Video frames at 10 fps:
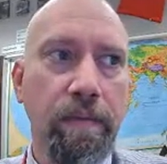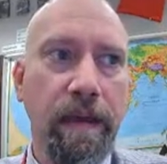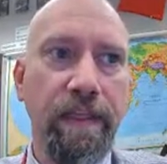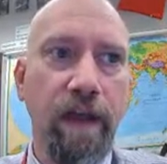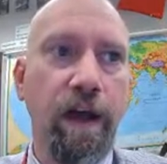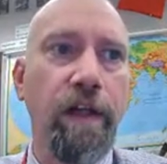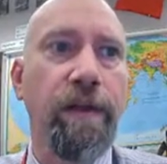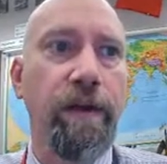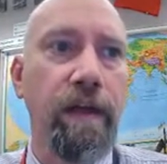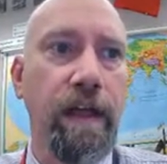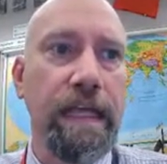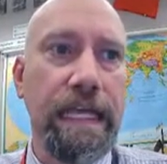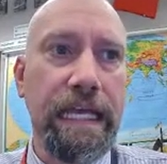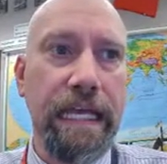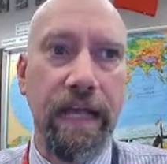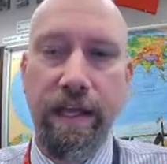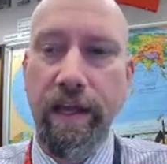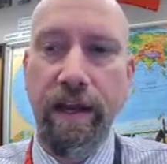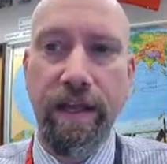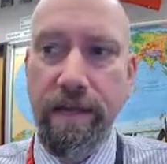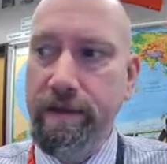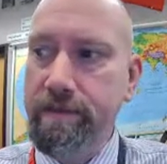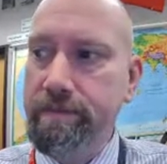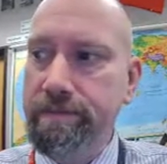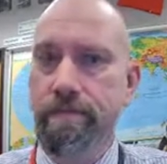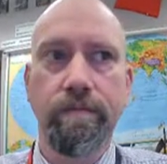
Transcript: by the author Eli Yarhi.